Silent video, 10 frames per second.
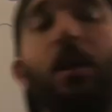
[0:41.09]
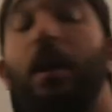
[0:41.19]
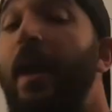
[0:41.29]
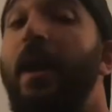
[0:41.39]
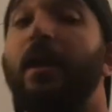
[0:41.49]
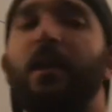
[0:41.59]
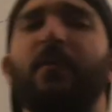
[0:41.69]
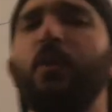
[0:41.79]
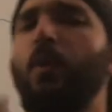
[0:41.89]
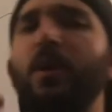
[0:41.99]
And if
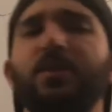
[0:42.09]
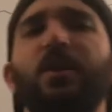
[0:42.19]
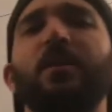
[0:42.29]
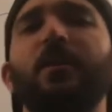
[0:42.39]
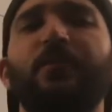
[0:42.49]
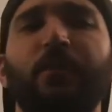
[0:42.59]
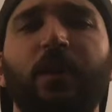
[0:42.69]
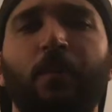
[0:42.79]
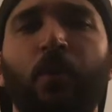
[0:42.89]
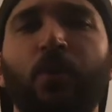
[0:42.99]
you are studying for your
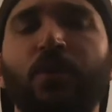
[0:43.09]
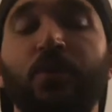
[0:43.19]
boards